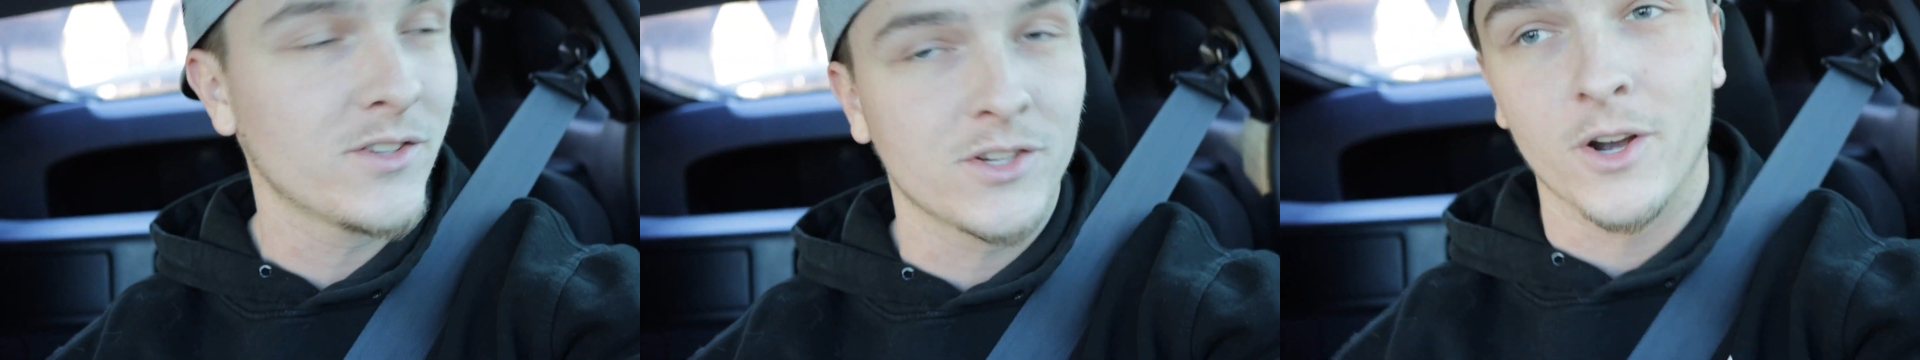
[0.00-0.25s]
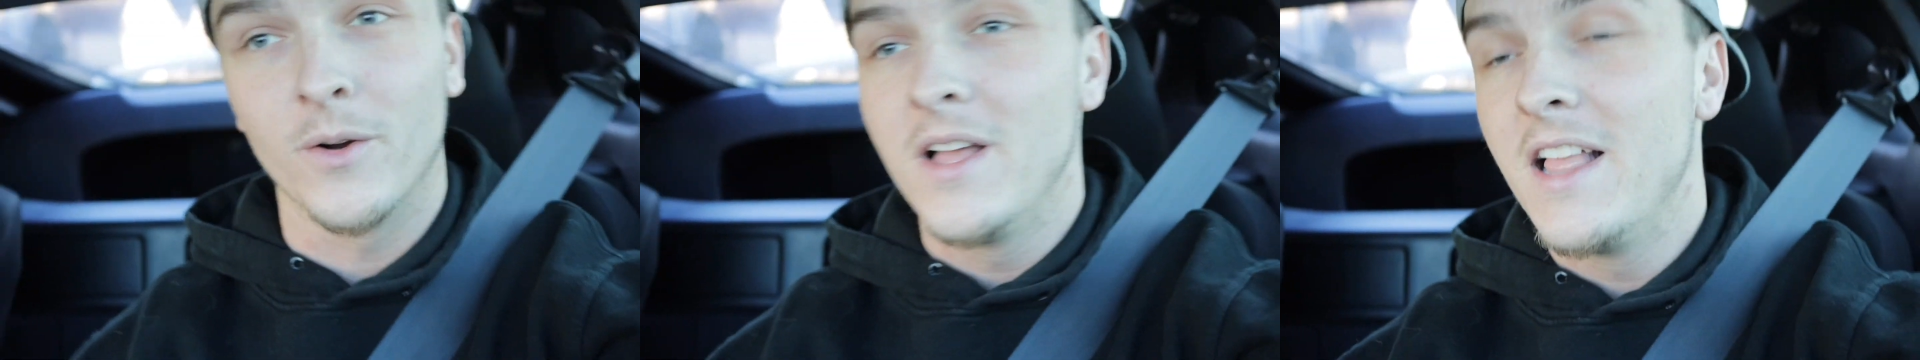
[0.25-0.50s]

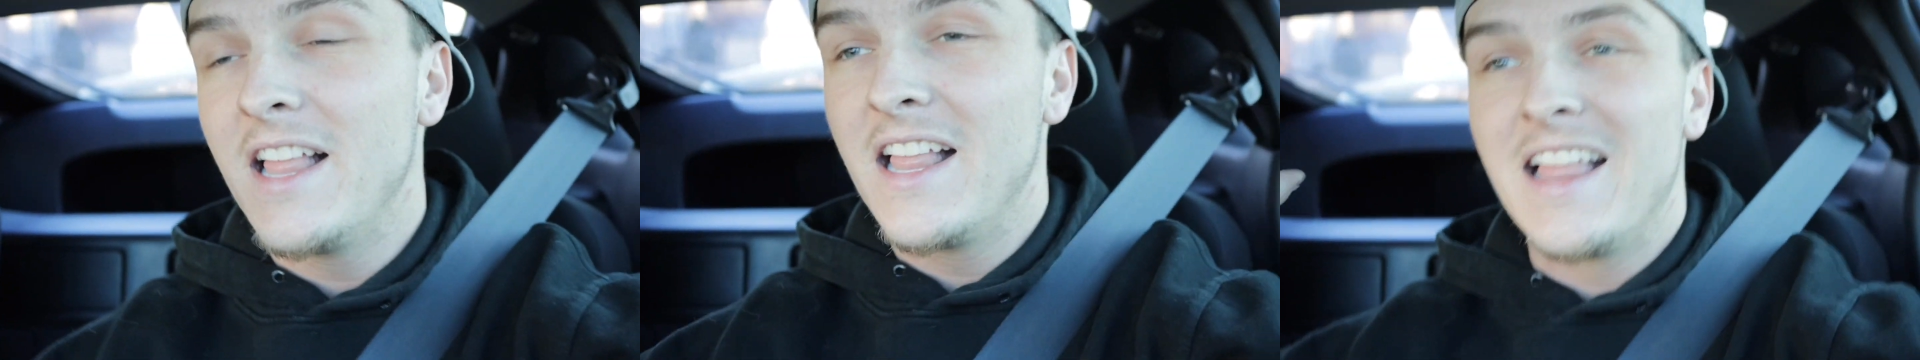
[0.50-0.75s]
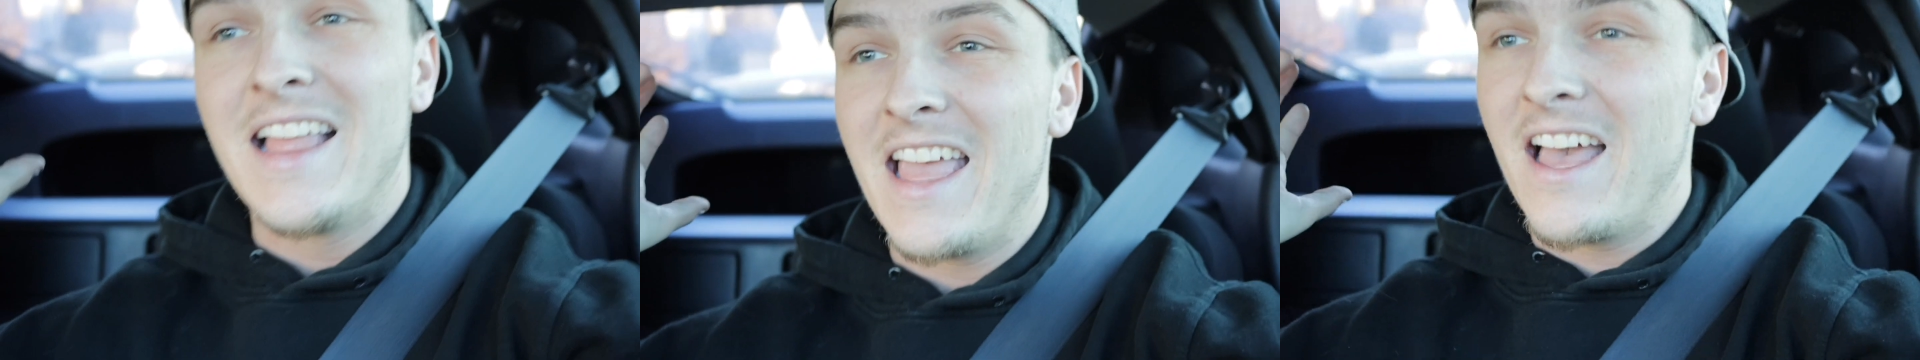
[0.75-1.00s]
So
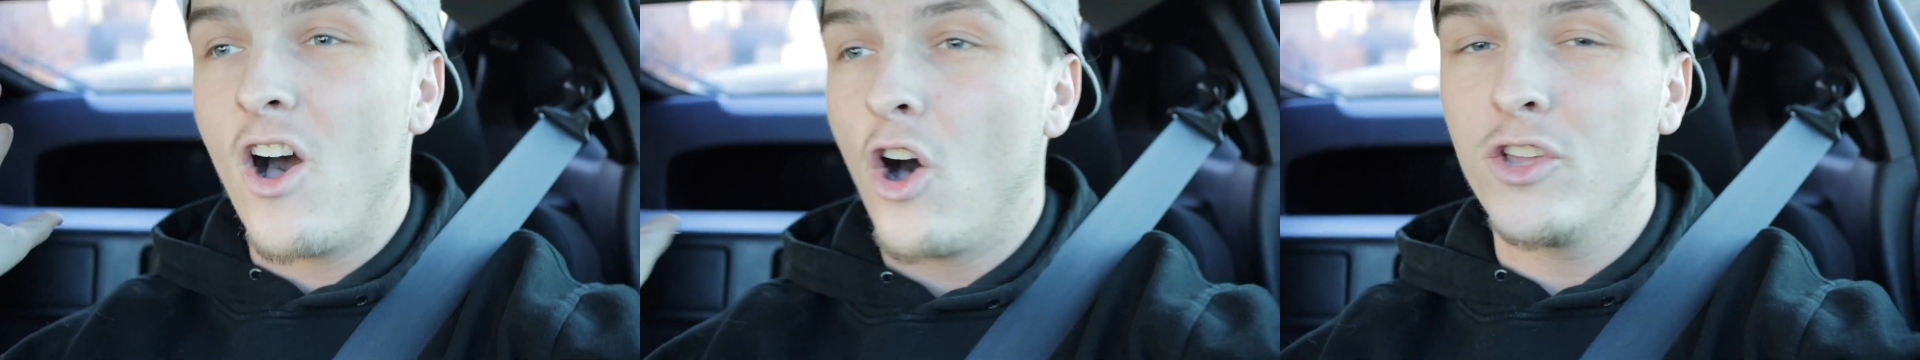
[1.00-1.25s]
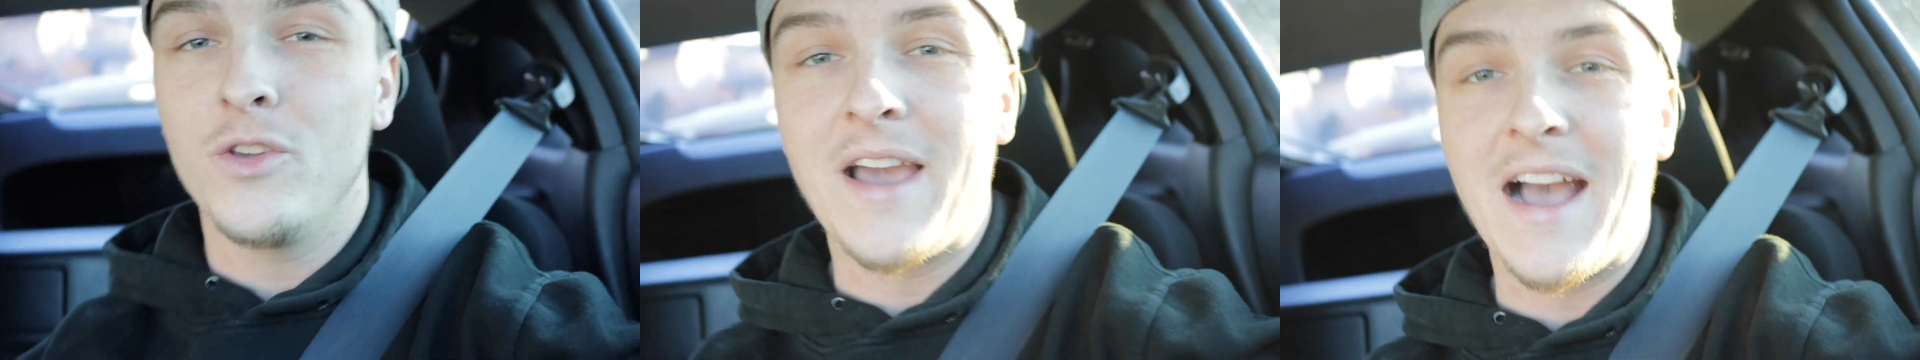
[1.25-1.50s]
all
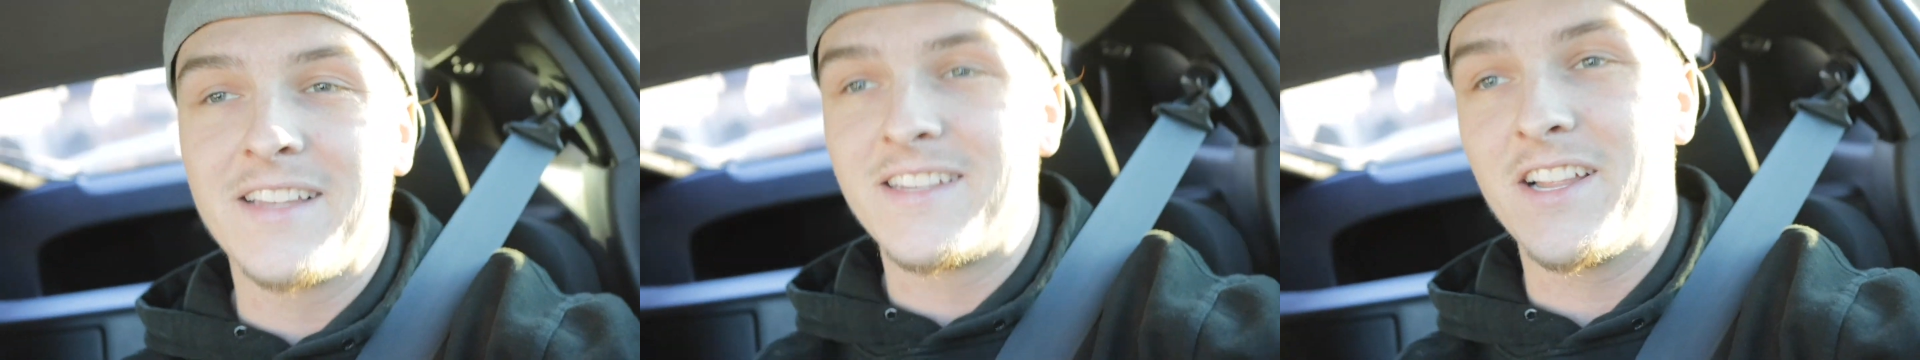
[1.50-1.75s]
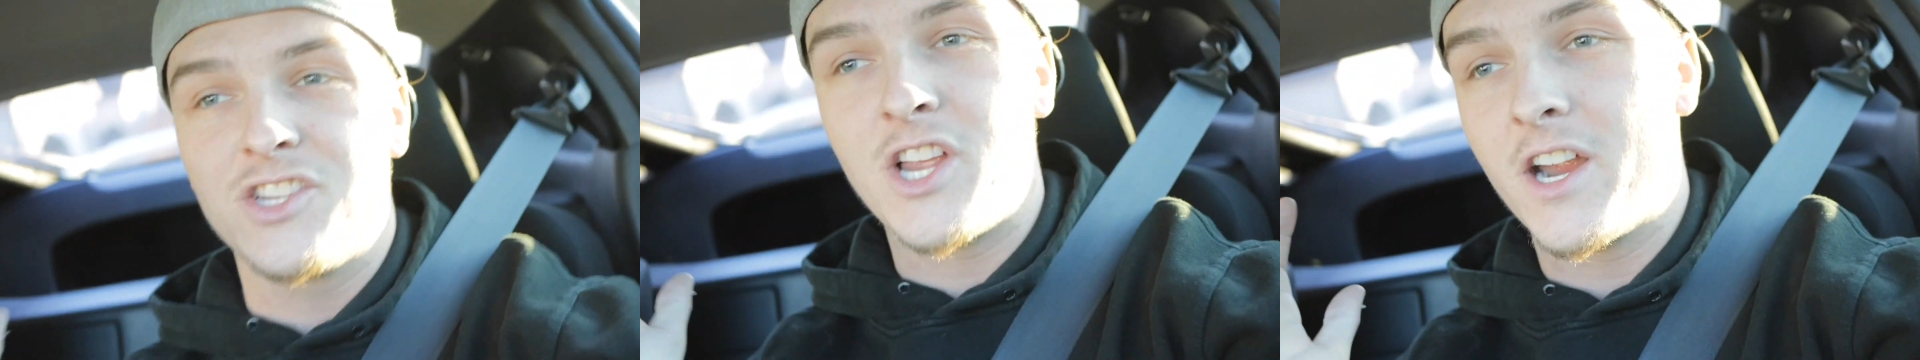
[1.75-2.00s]
you guys
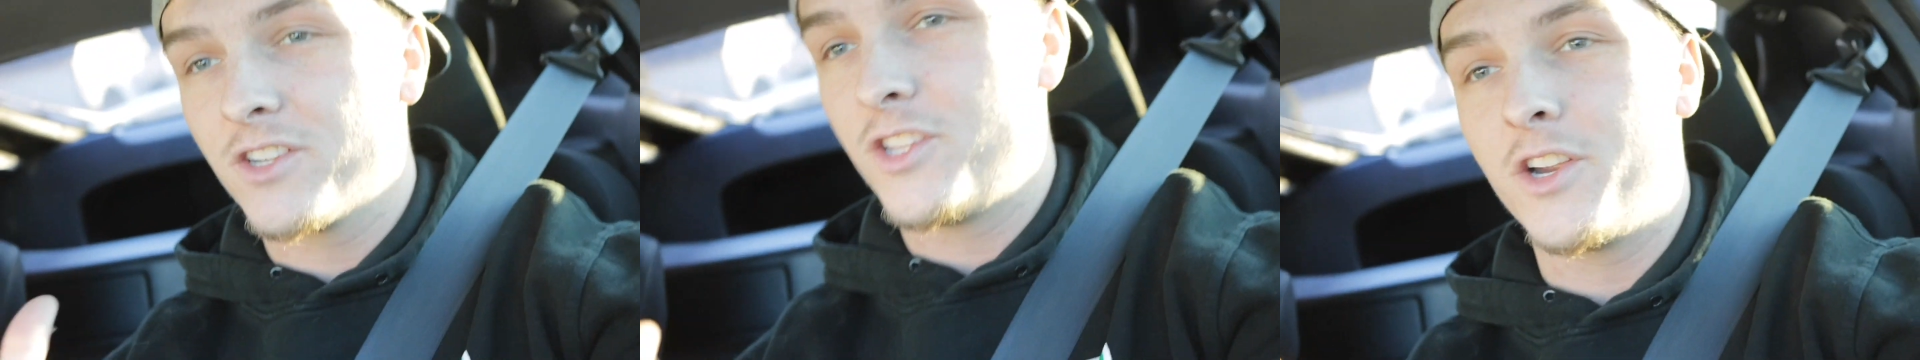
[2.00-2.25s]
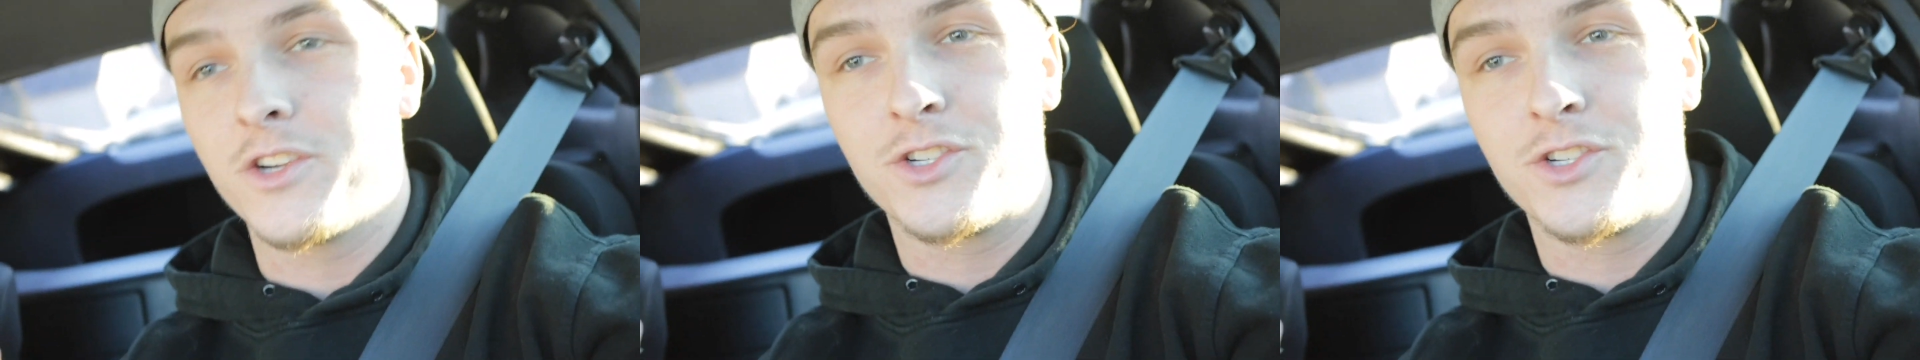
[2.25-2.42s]
that share it to your